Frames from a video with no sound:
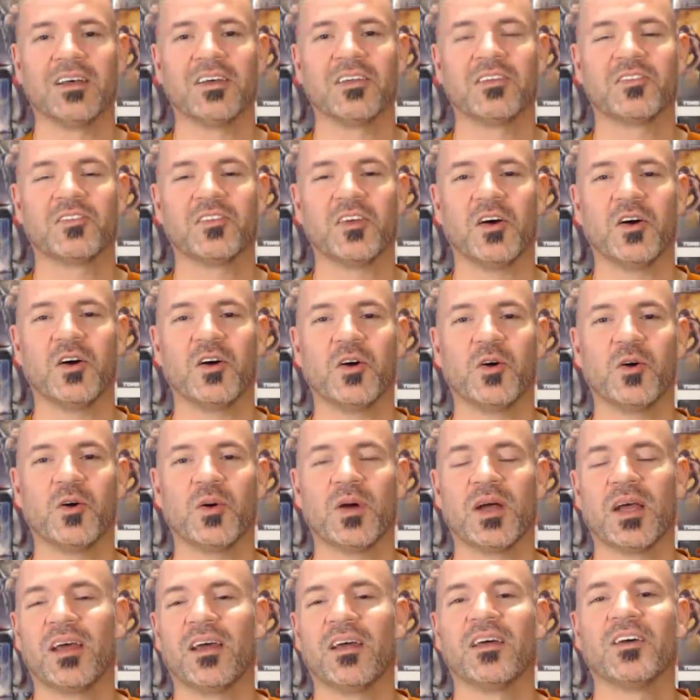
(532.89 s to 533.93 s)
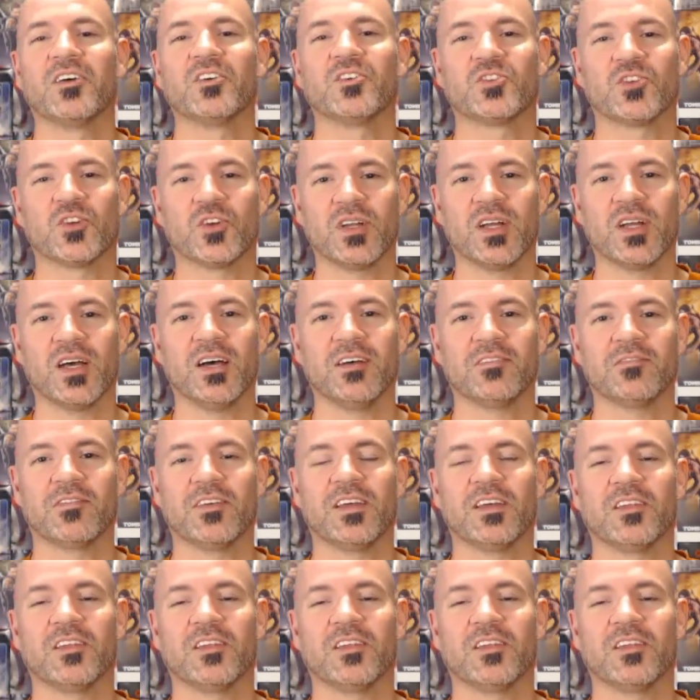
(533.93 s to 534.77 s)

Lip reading: So, sure enough,